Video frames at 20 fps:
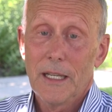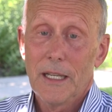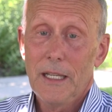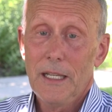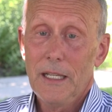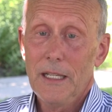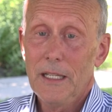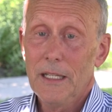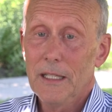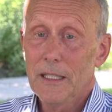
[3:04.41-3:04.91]

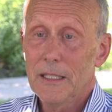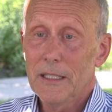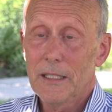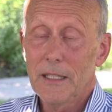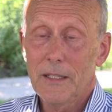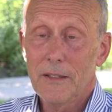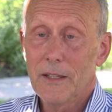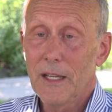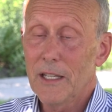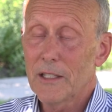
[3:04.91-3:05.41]
and
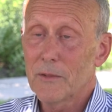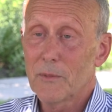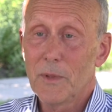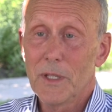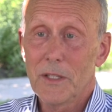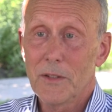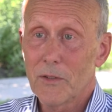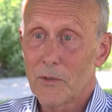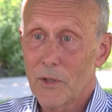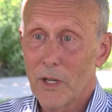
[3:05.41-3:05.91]
that's
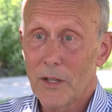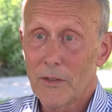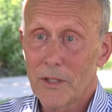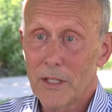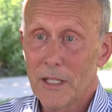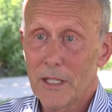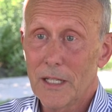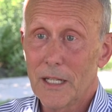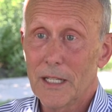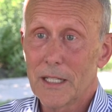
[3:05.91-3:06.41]
been throughout
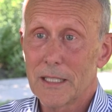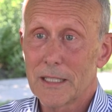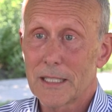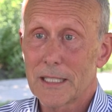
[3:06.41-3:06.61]
the United